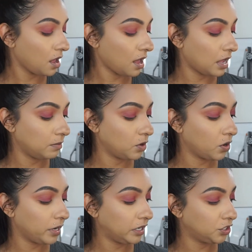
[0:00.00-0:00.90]
I'm
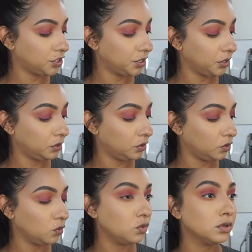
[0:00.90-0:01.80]
going
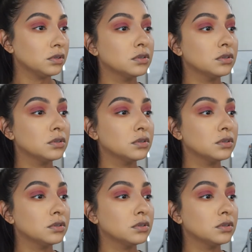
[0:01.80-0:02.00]
to